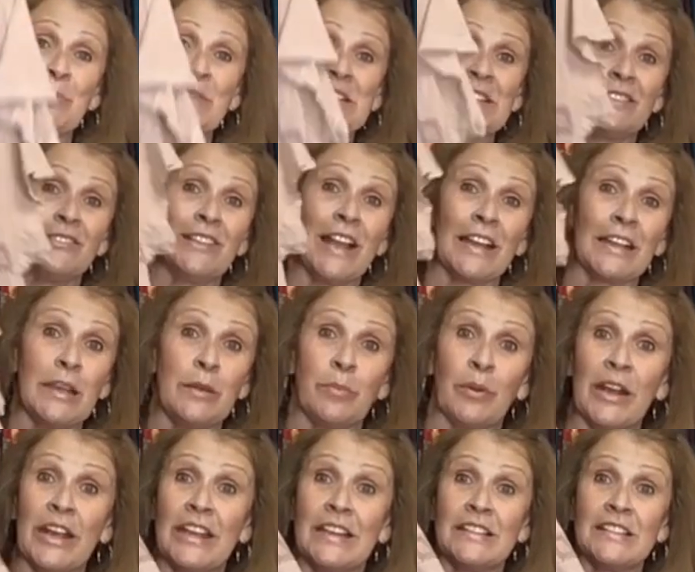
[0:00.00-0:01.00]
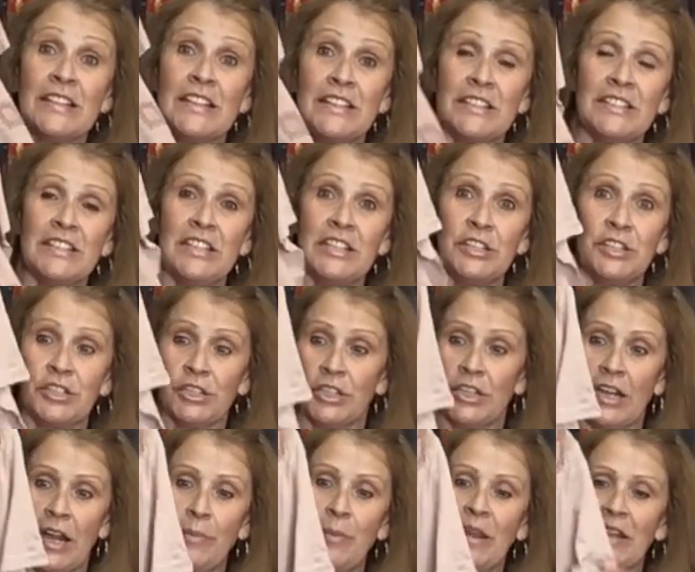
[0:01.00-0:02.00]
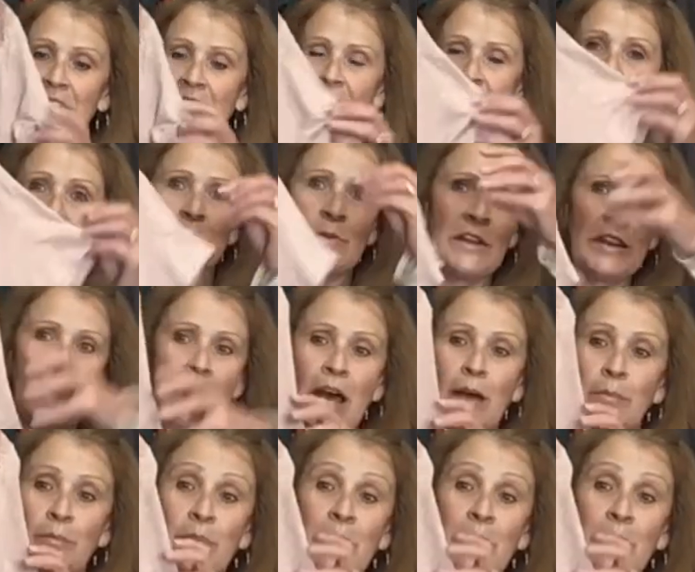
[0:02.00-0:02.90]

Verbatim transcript: is a Lucky Brand t-shirt. I picked this one up